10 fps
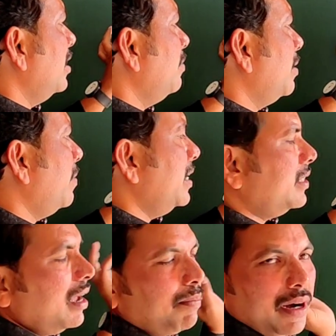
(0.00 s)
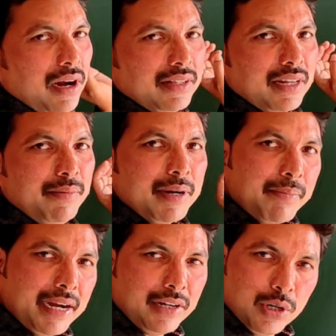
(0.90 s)
limit plus upper class limit
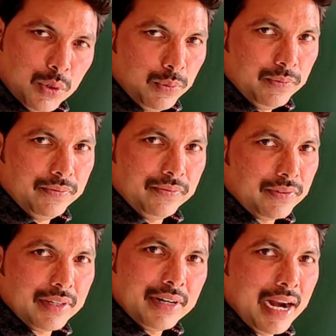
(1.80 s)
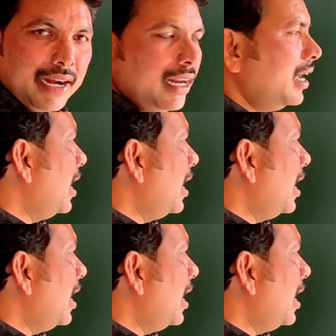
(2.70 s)
by 2. Right?